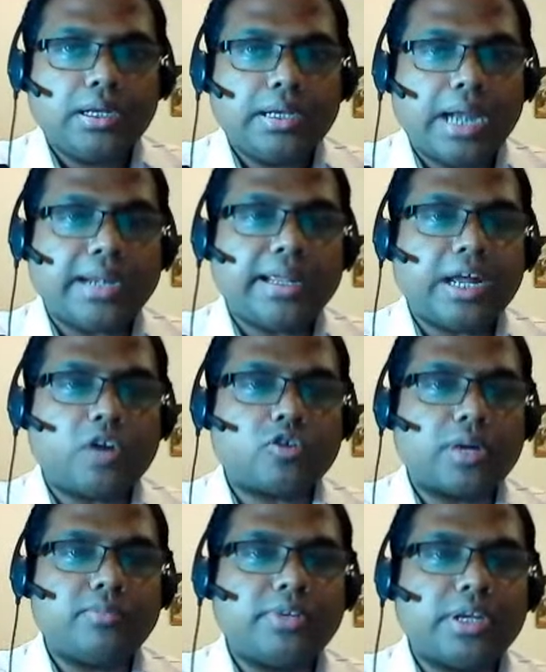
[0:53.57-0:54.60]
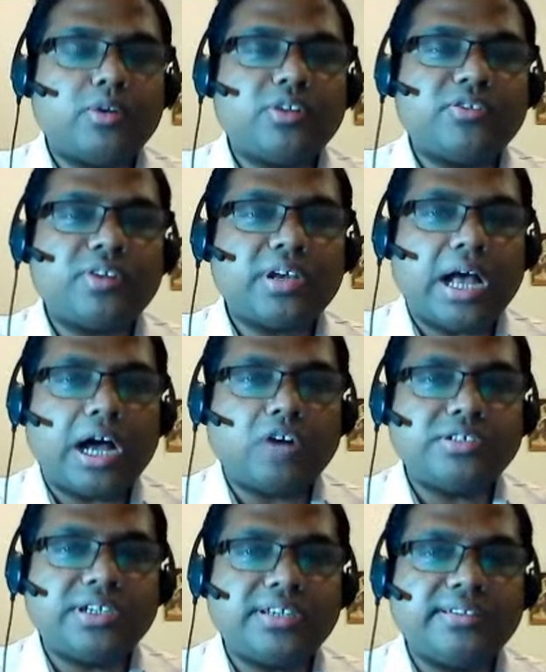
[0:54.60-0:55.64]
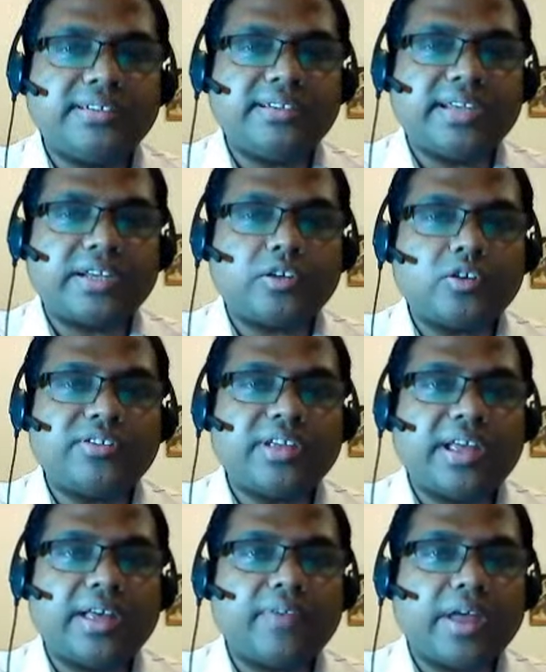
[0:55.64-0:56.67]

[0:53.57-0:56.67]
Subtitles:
Learning outcome, demonstrate how change in technology have